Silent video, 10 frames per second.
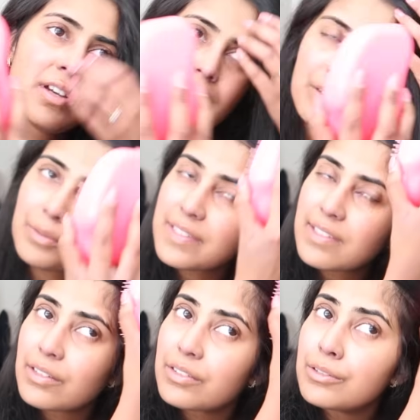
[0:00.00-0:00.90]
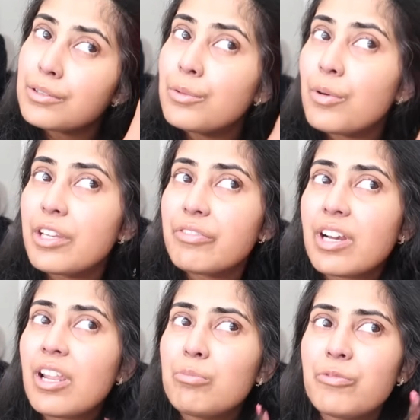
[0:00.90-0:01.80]
I always think, oh, what if a
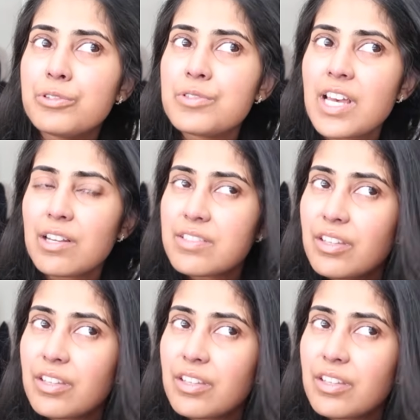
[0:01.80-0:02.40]
clump falls out?